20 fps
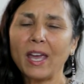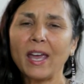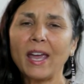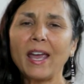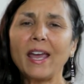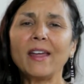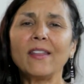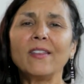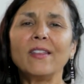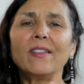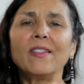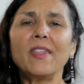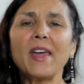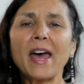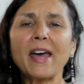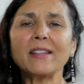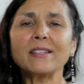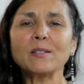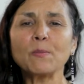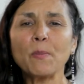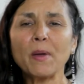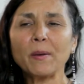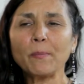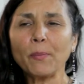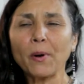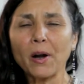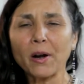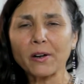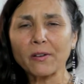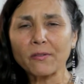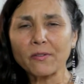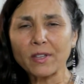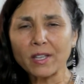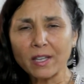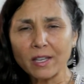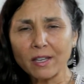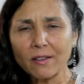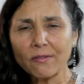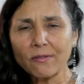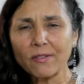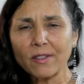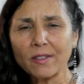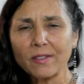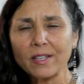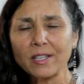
And that's been part of the gift that